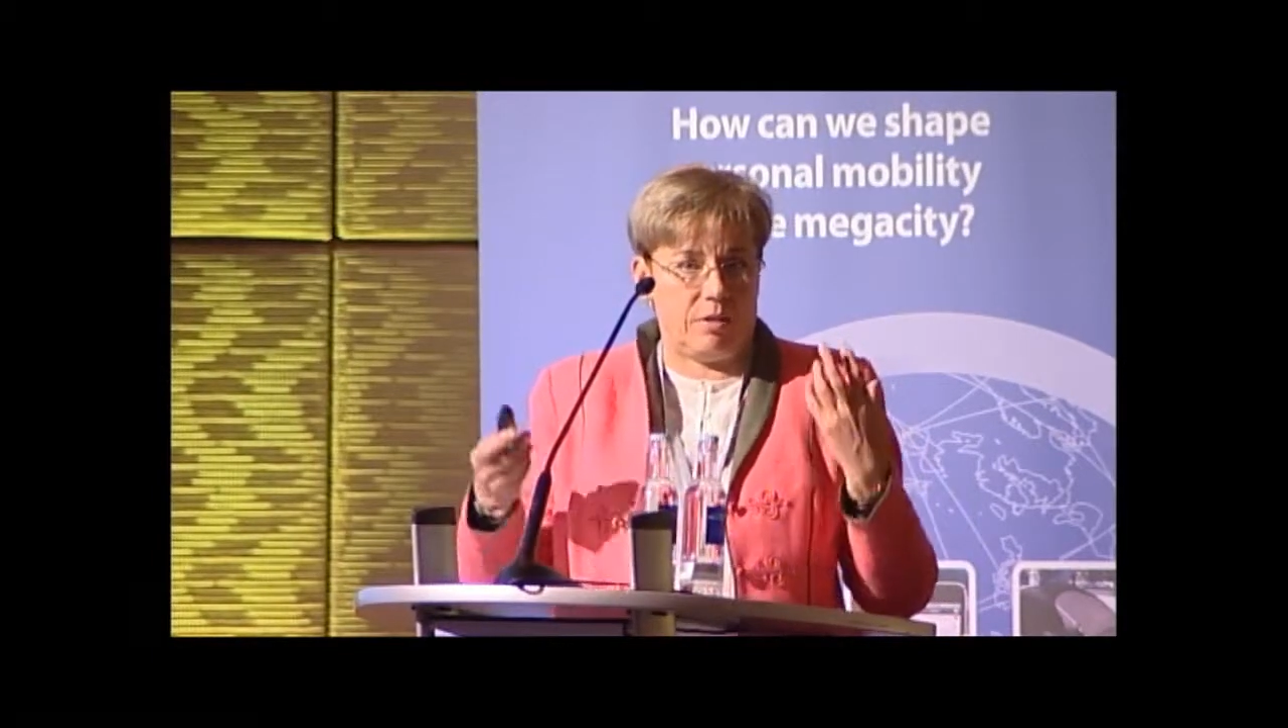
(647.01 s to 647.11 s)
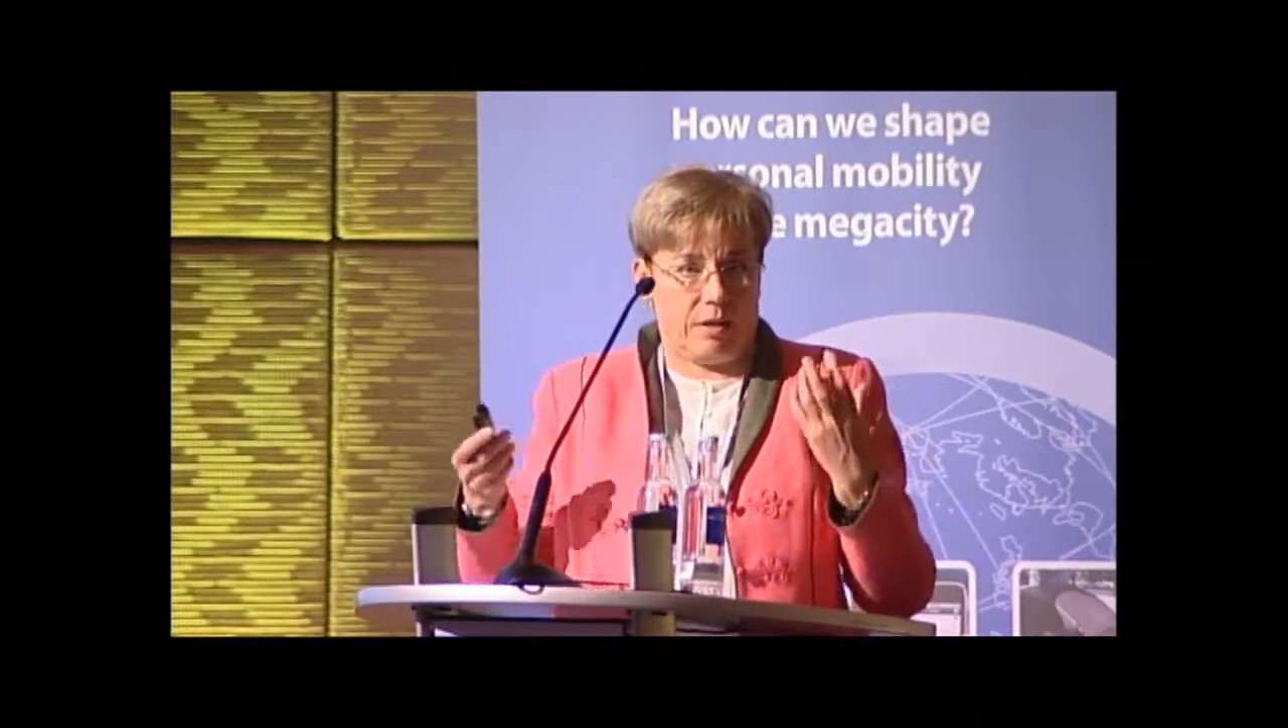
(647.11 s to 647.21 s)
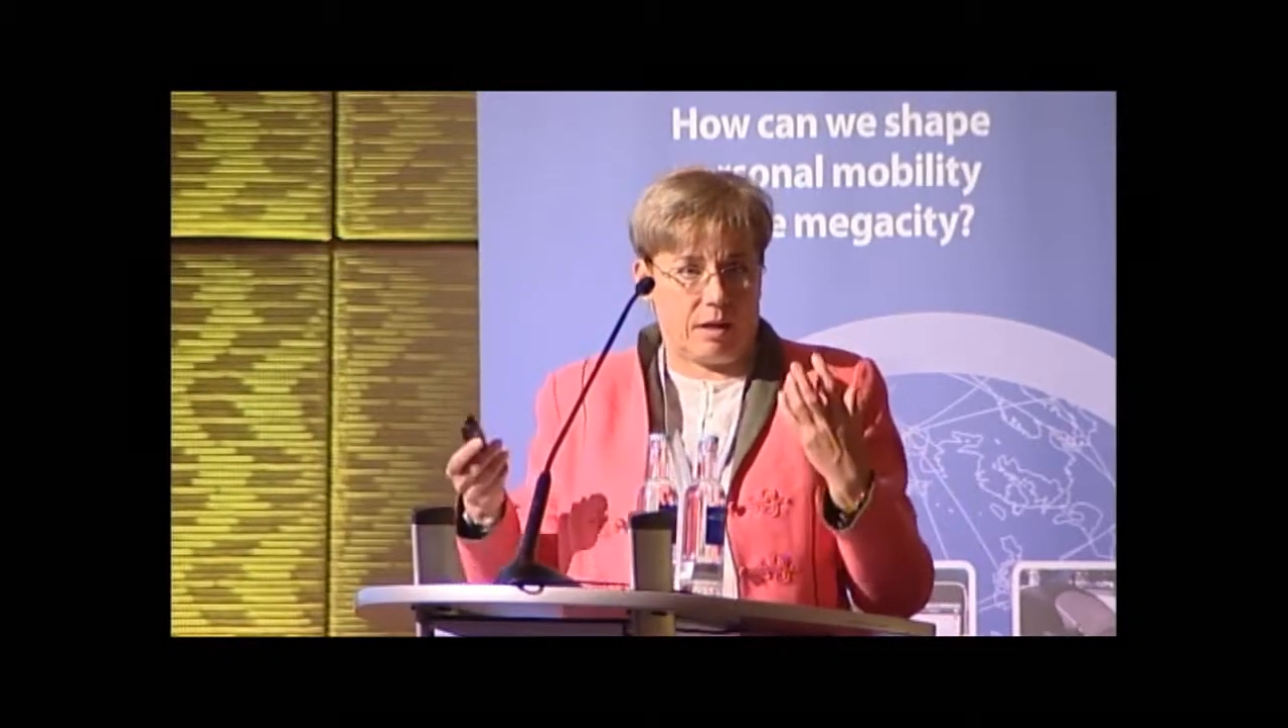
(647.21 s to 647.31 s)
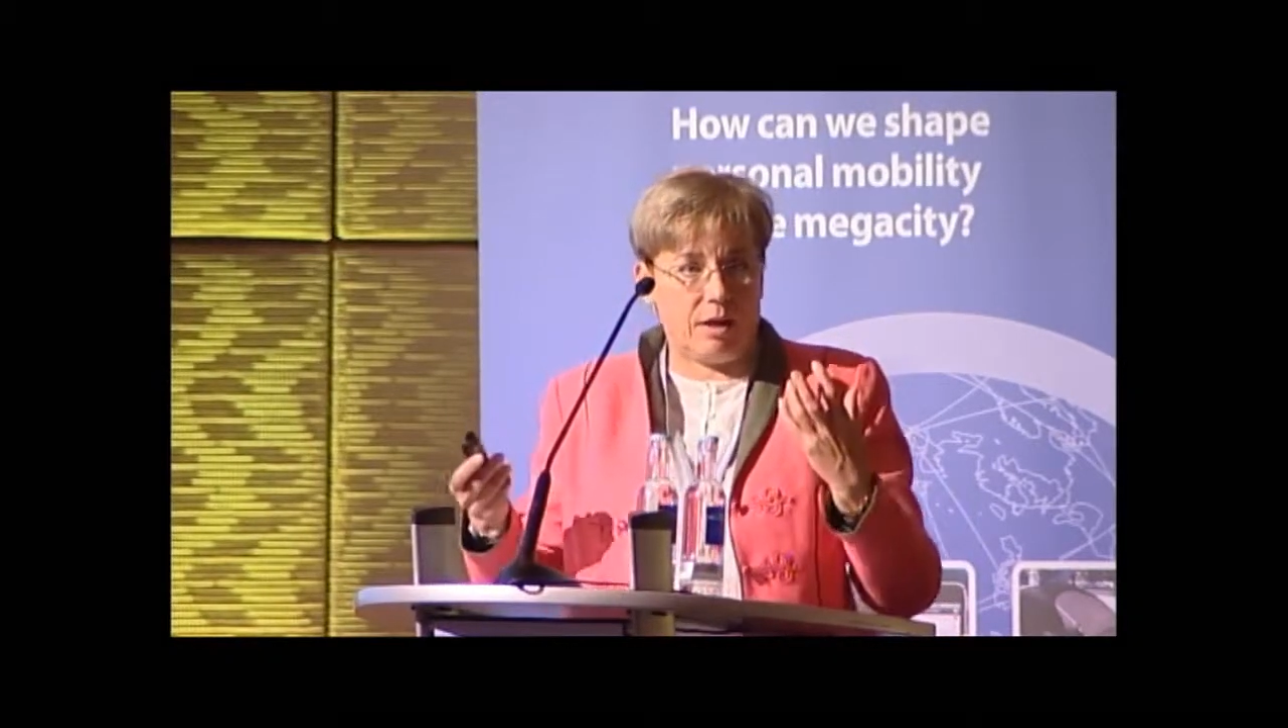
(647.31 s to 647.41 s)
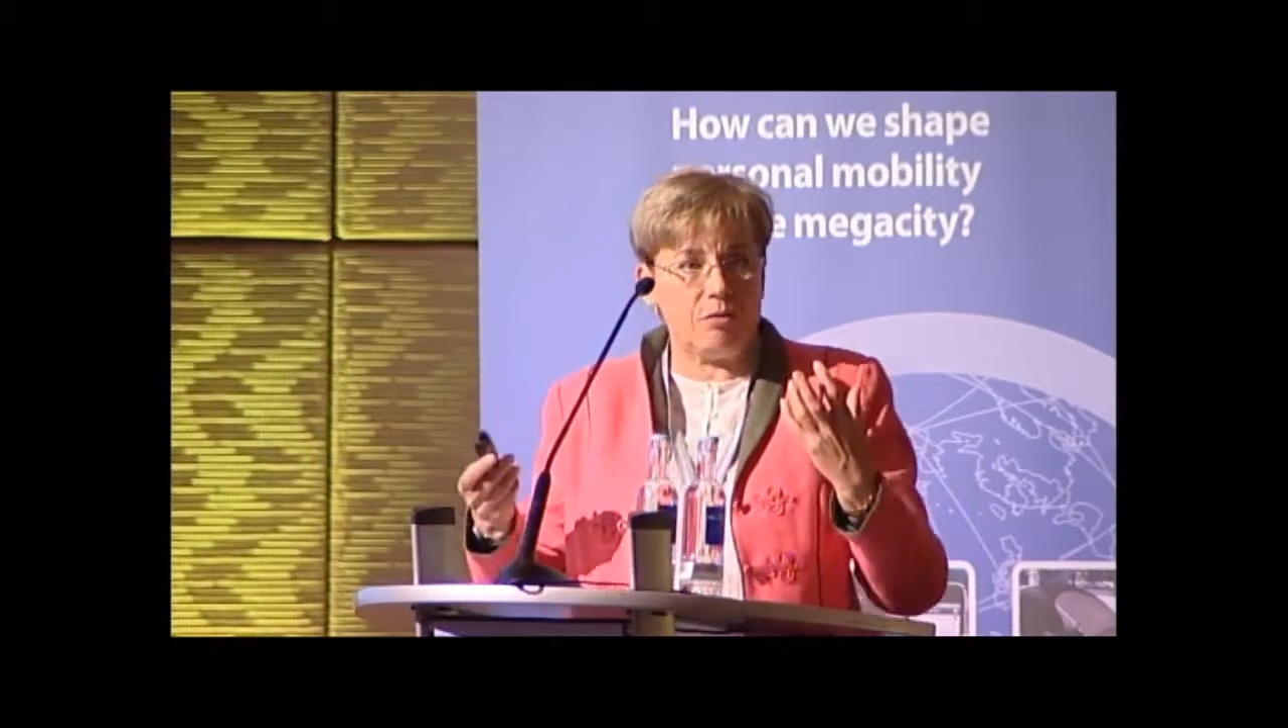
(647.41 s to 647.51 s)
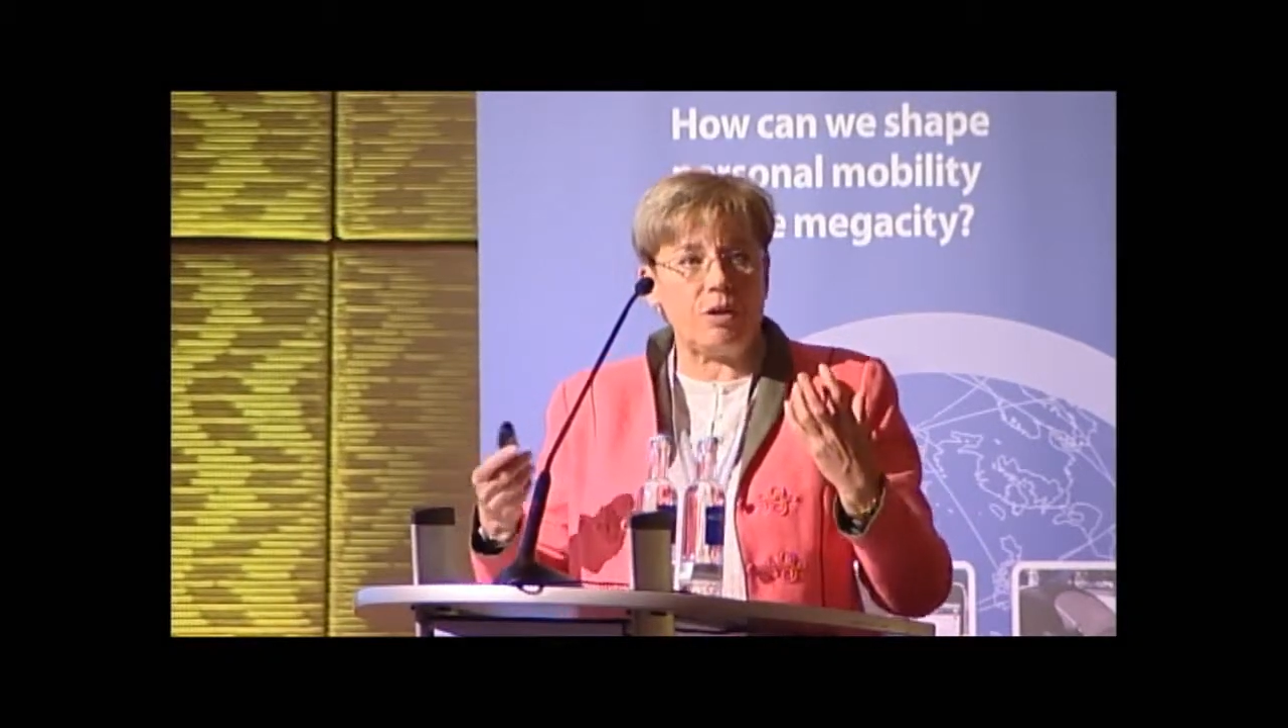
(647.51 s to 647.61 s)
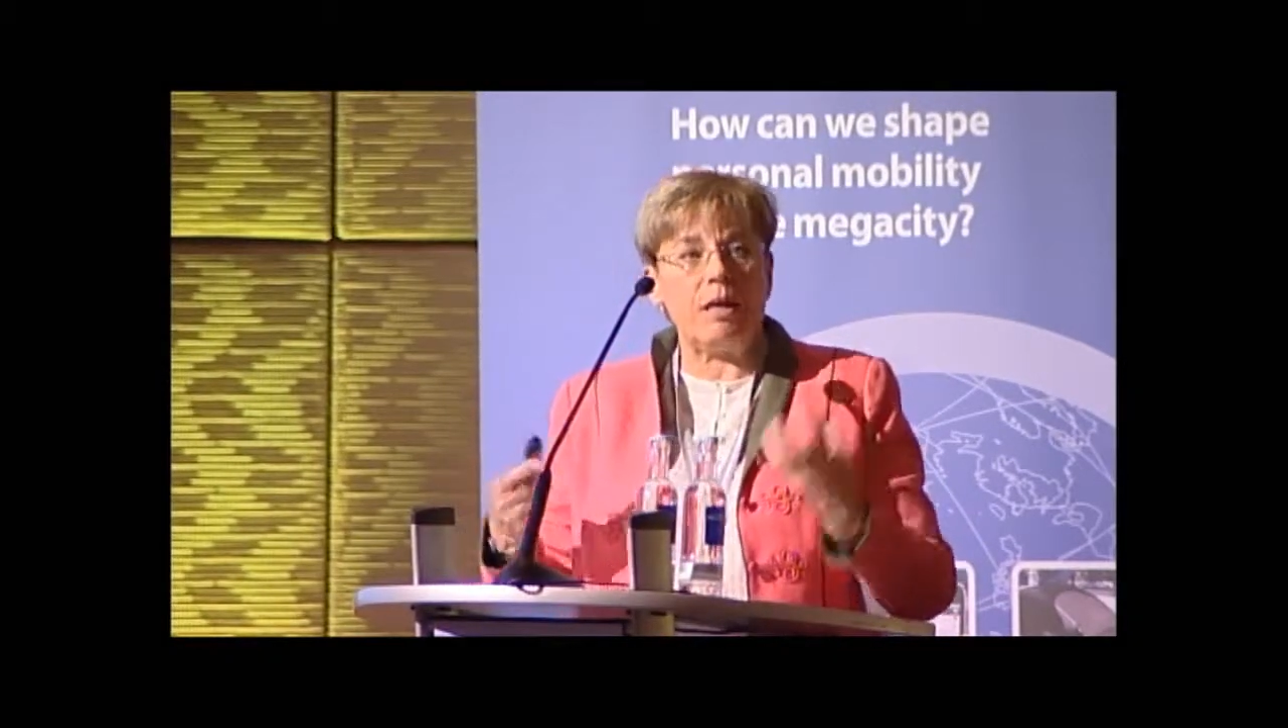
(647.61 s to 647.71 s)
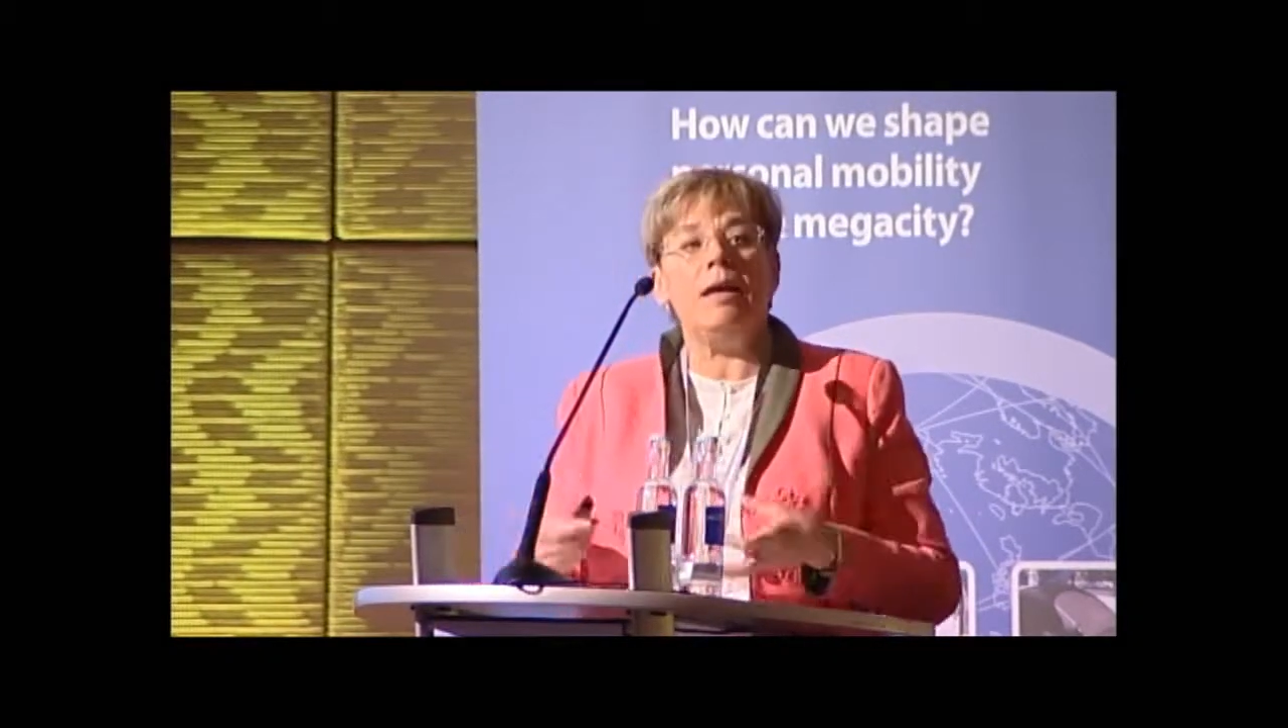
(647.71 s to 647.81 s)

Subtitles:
their country.